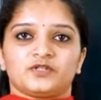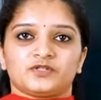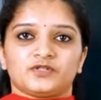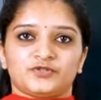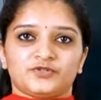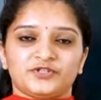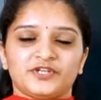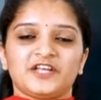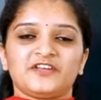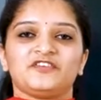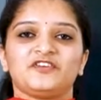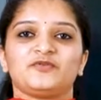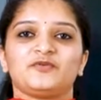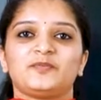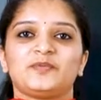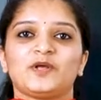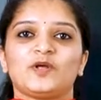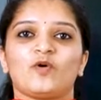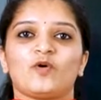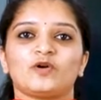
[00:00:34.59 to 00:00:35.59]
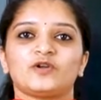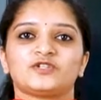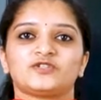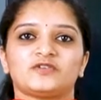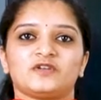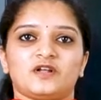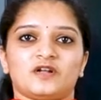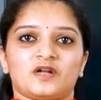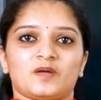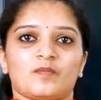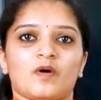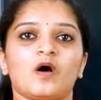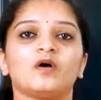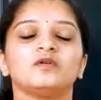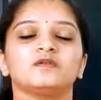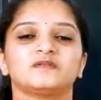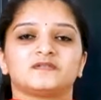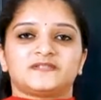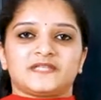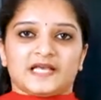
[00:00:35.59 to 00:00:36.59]
So today we will be going to learn
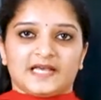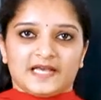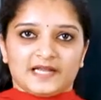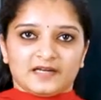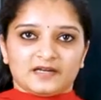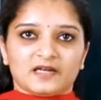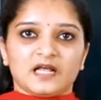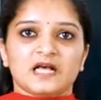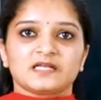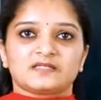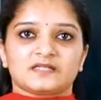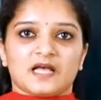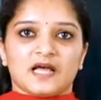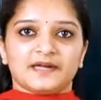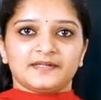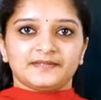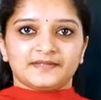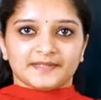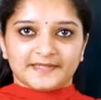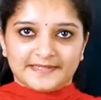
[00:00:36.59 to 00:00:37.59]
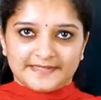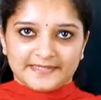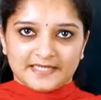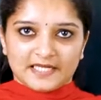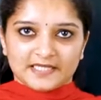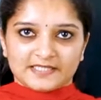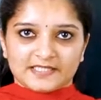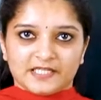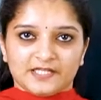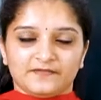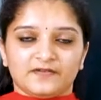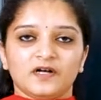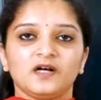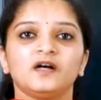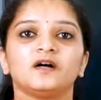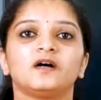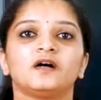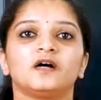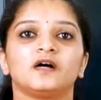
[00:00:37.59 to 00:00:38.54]
about second class and third class lever.